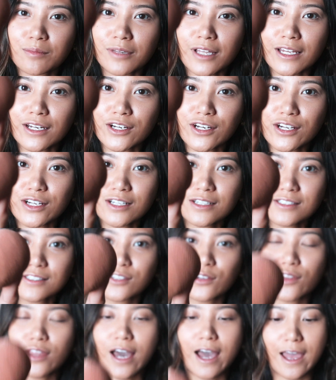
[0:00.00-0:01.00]
blender
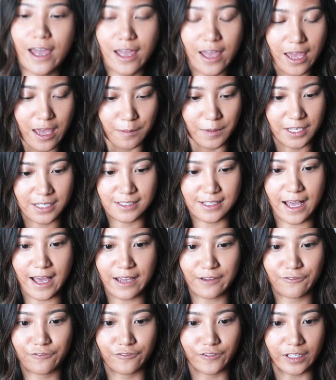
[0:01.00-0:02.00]
so that, because
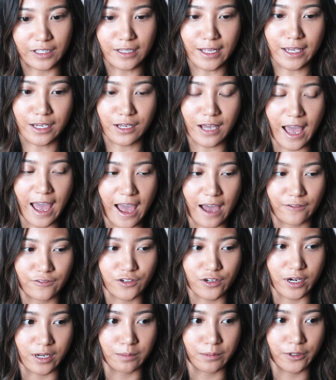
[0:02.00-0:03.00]
I feel like
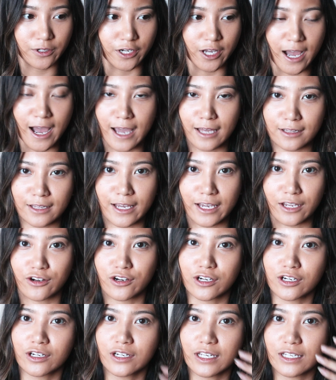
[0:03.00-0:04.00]
after I put
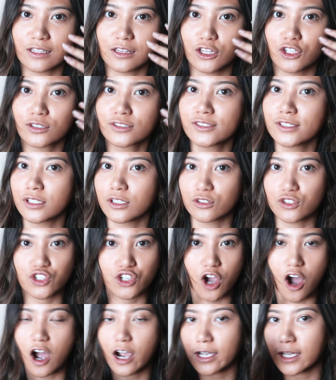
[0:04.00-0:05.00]
highlighter, it looks a little
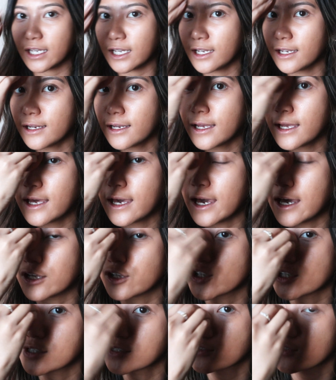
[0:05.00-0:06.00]
chalky,
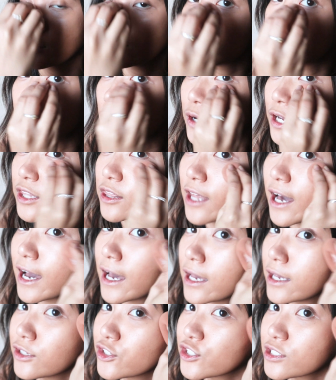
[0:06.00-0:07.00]
and just to avoid
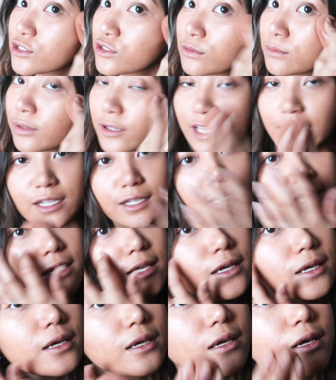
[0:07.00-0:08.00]
that and just to blend
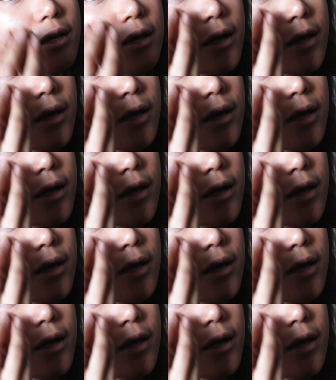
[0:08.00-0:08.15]
it